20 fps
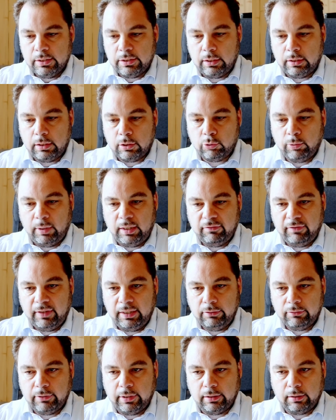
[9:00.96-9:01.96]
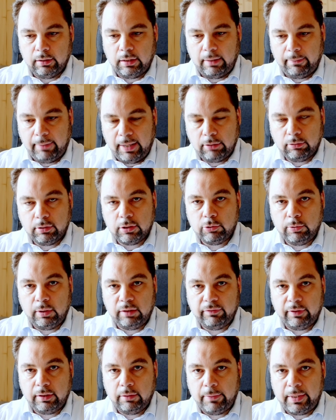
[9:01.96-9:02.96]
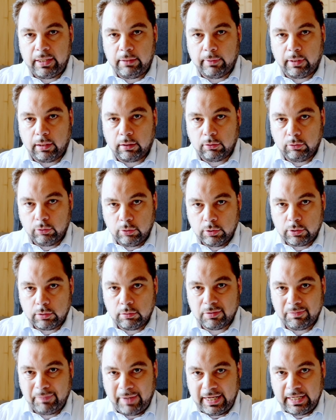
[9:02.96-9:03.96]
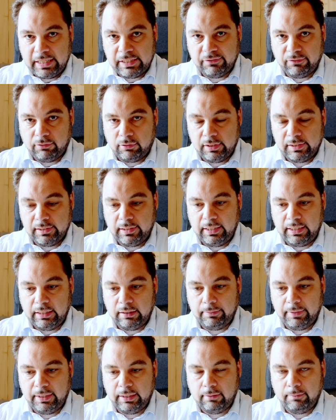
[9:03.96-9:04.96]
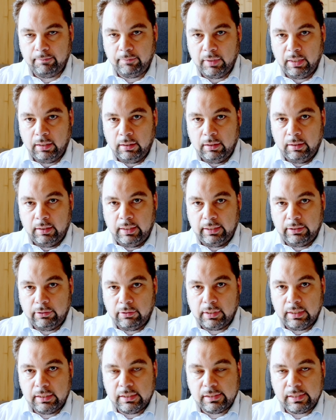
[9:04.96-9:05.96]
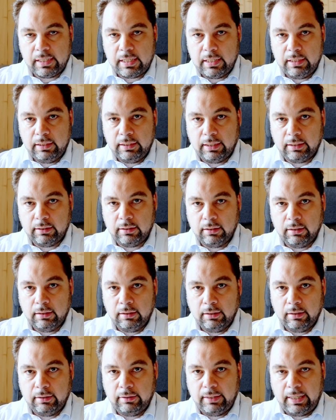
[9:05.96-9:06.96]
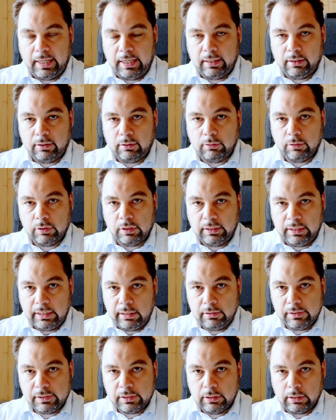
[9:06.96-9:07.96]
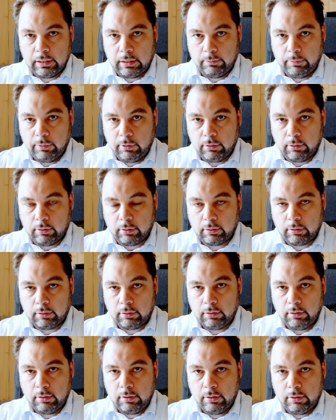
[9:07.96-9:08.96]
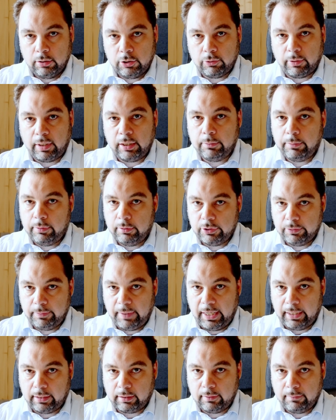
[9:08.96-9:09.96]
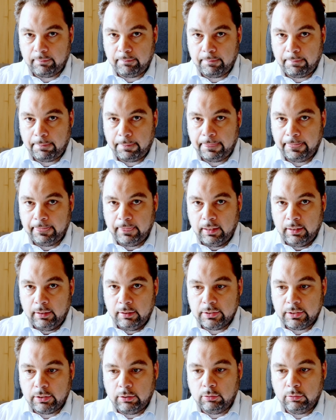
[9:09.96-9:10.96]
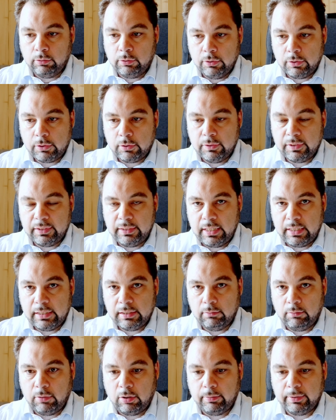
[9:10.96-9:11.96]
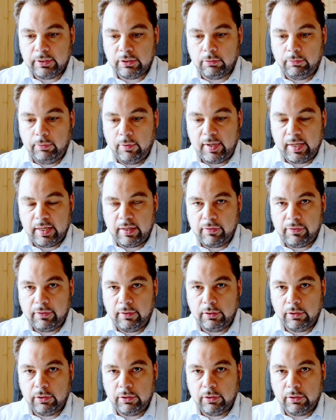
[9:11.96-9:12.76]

So at the 1200, about the 1200 meter mark, Ntouskos pays for his lead a bit. And you can see that now Nielsen and Borch try to push back. So Ntouskos needs a moment to breathe.